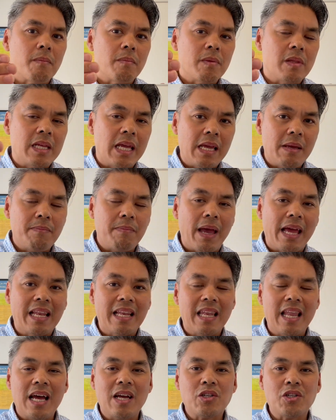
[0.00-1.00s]
deep
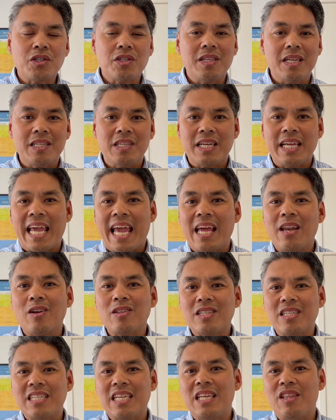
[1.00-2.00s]
and lush that you cannot
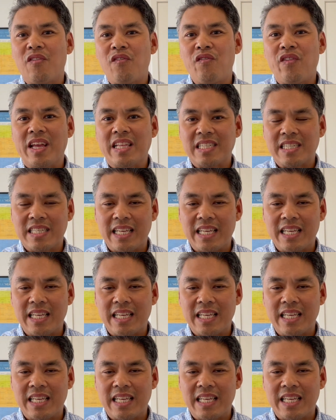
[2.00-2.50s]
see the fence